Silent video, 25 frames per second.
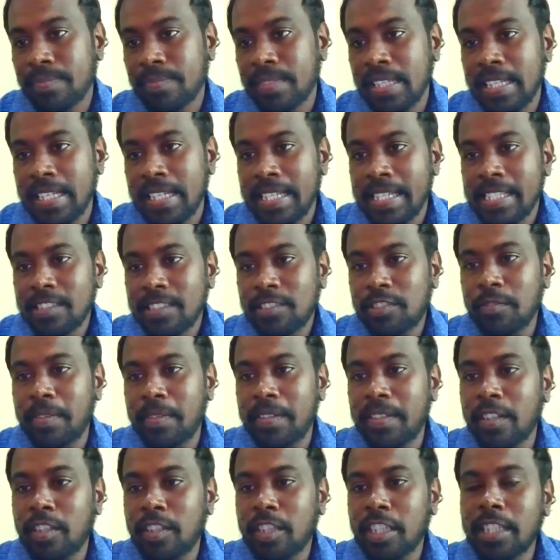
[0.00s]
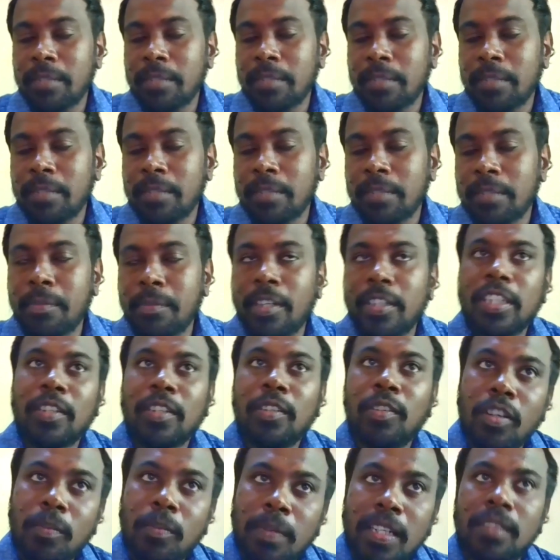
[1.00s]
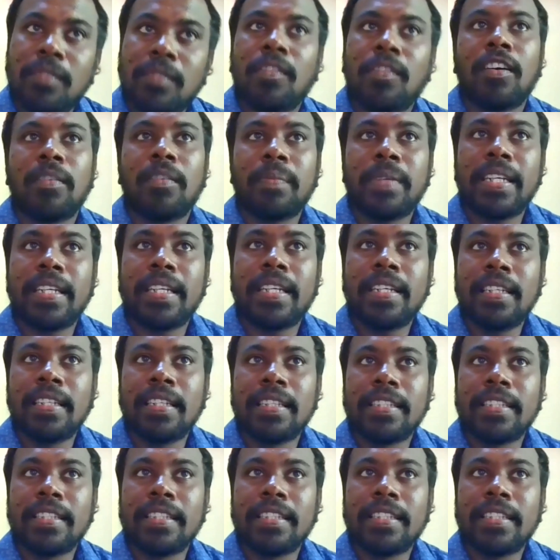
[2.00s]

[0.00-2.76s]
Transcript: So when you're talking about the global warming,